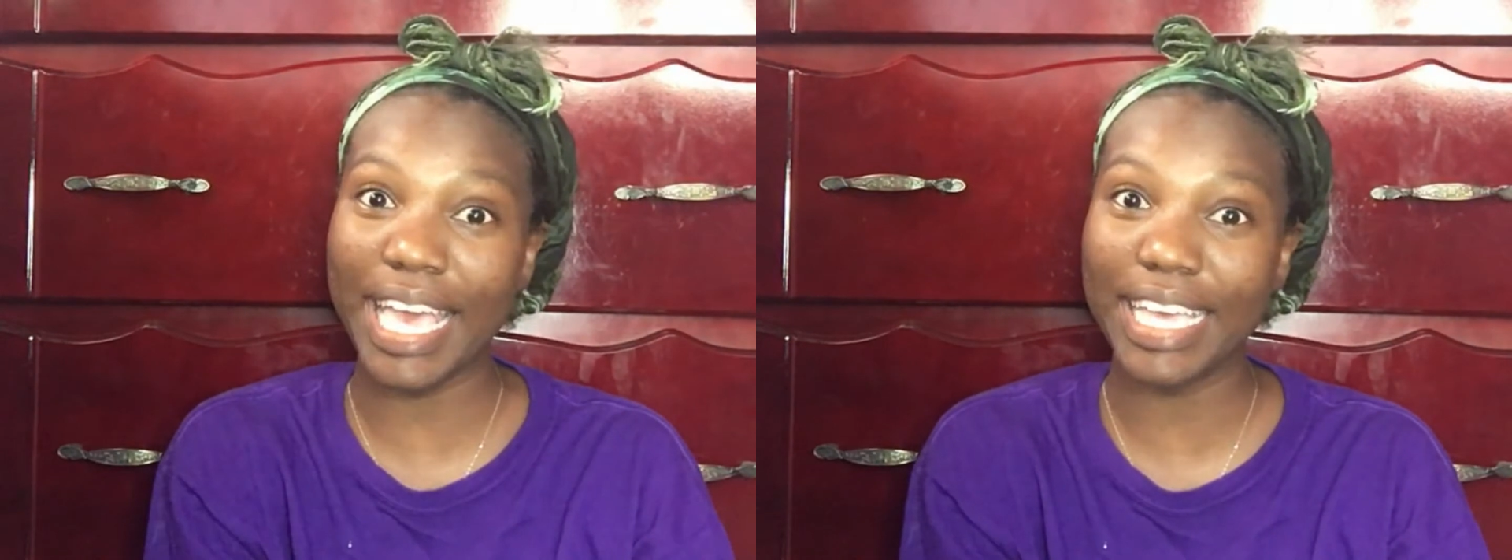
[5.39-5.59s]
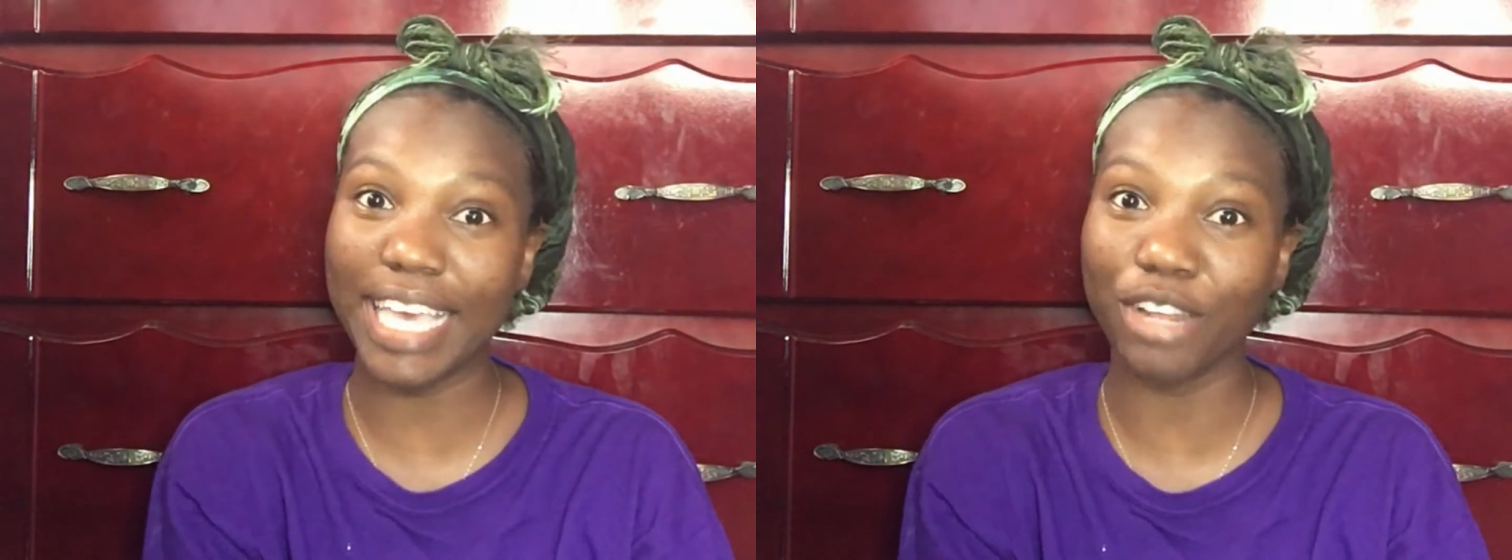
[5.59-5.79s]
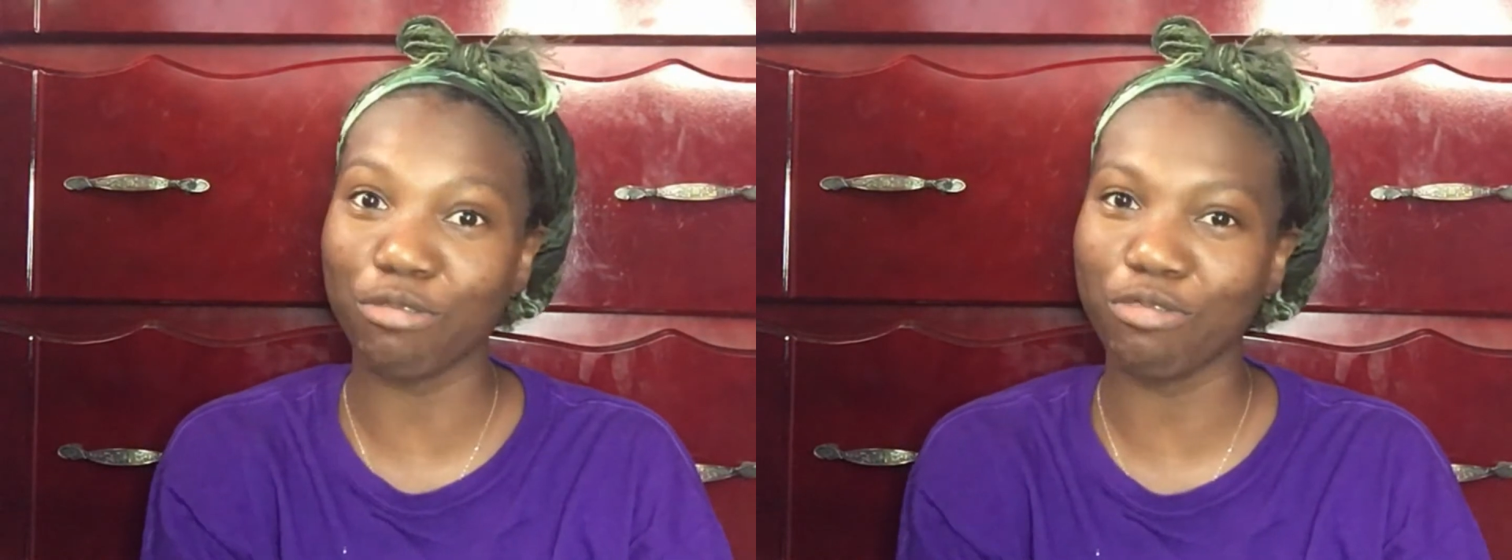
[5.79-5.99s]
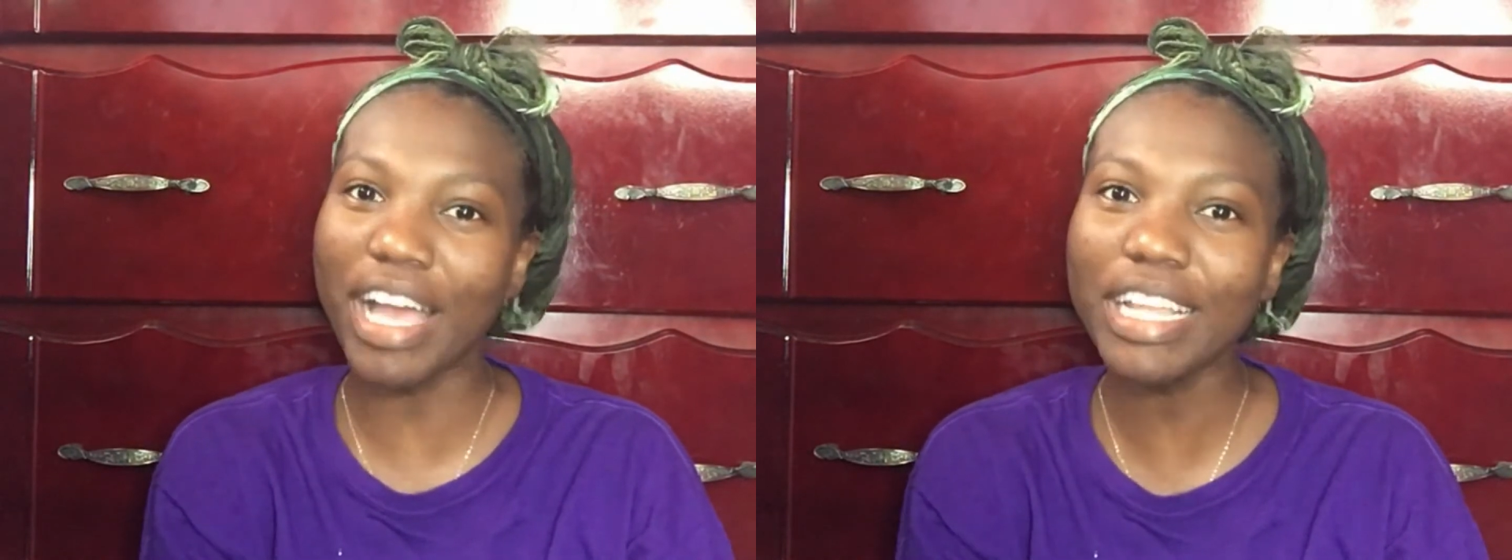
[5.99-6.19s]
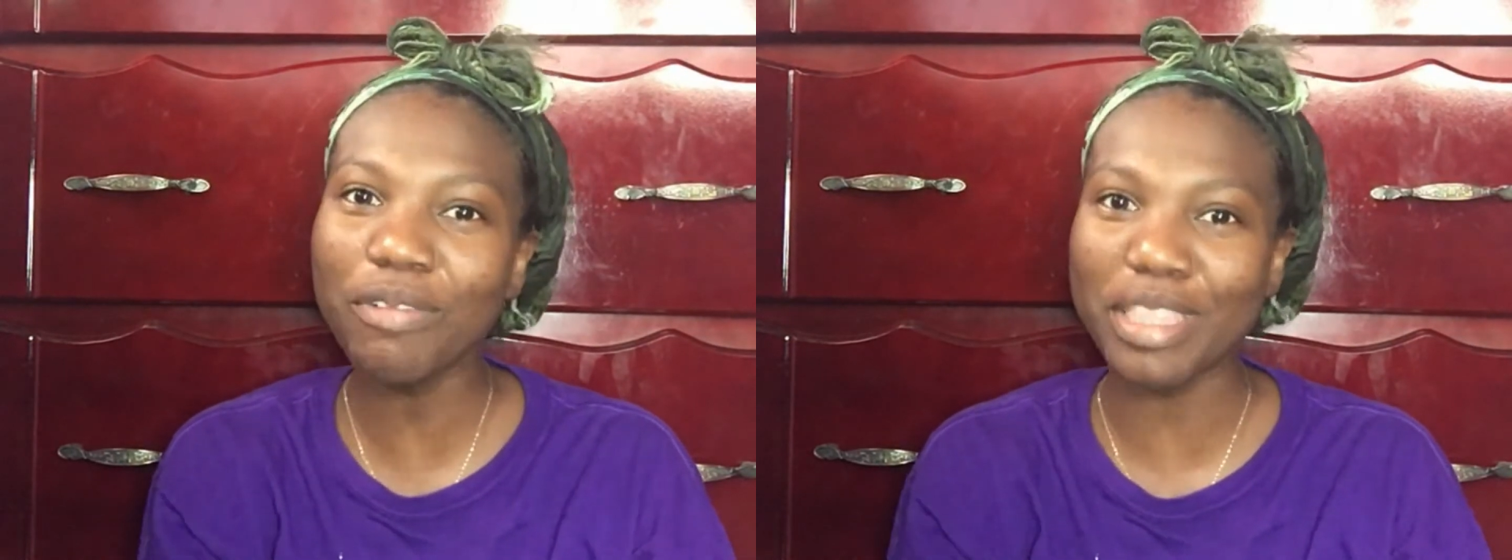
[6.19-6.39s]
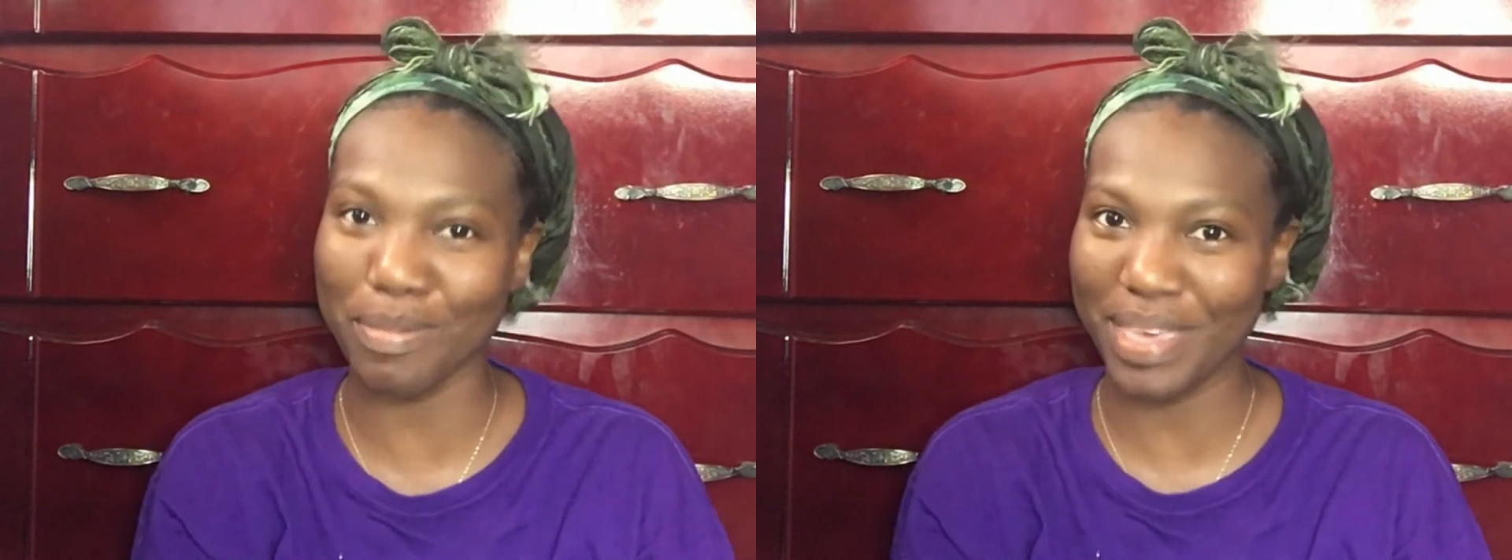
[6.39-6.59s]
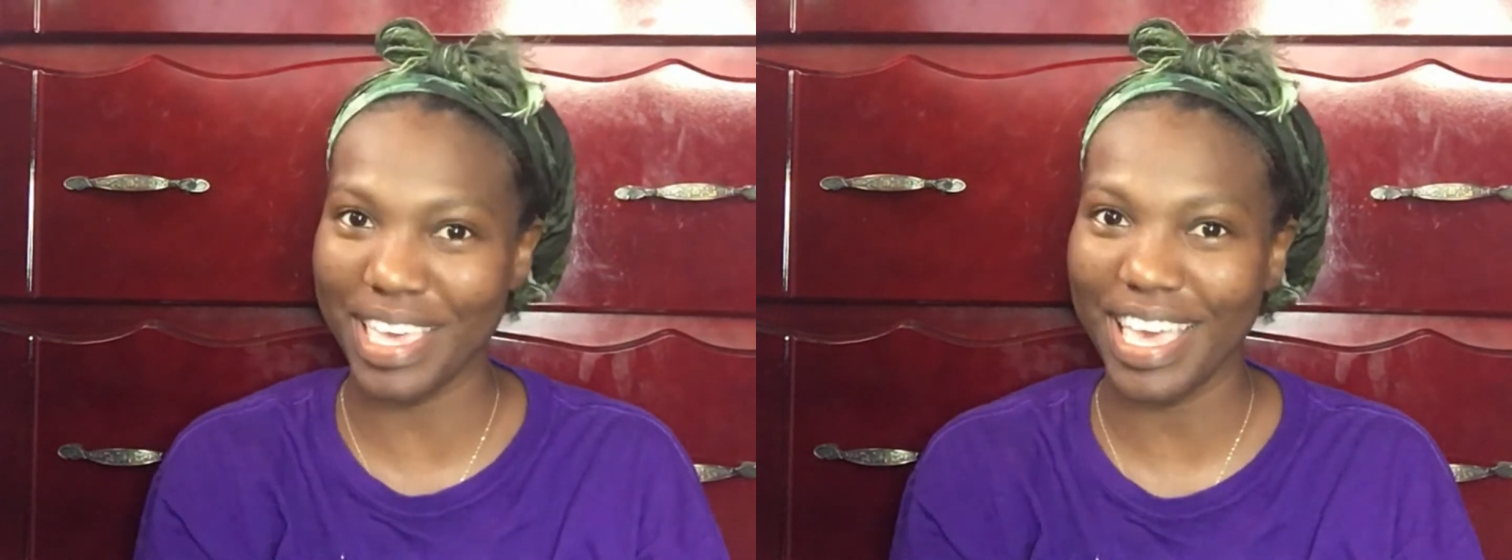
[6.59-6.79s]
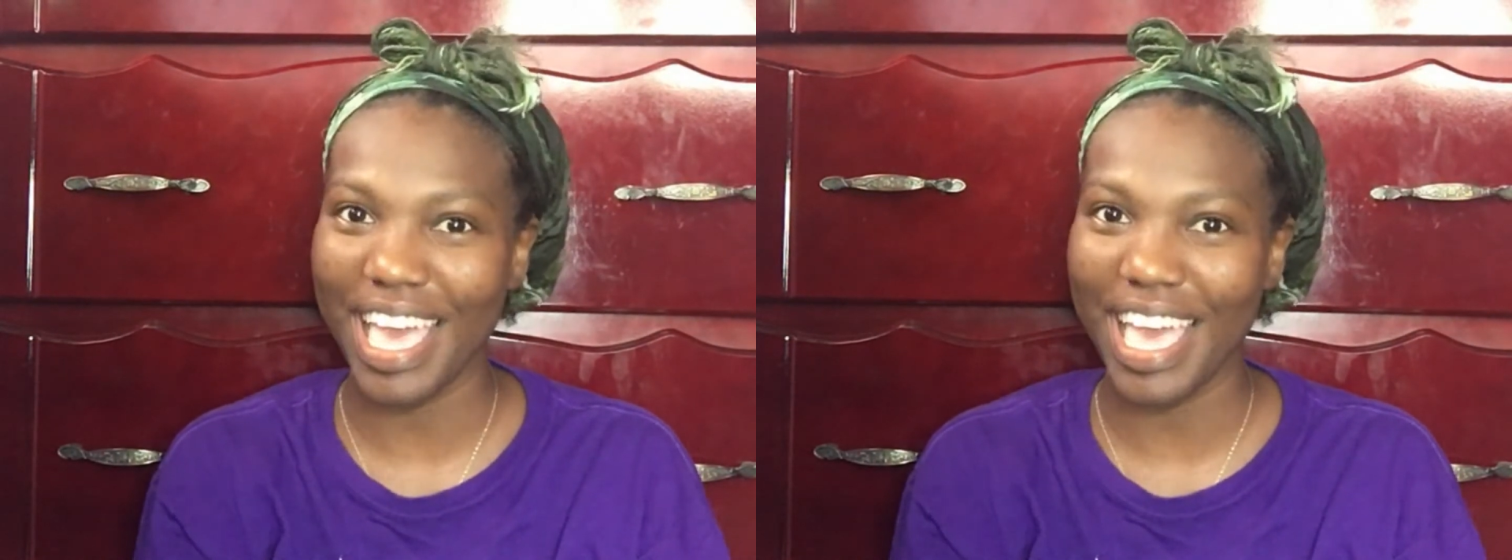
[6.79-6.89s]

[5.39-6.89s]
a get ready with me,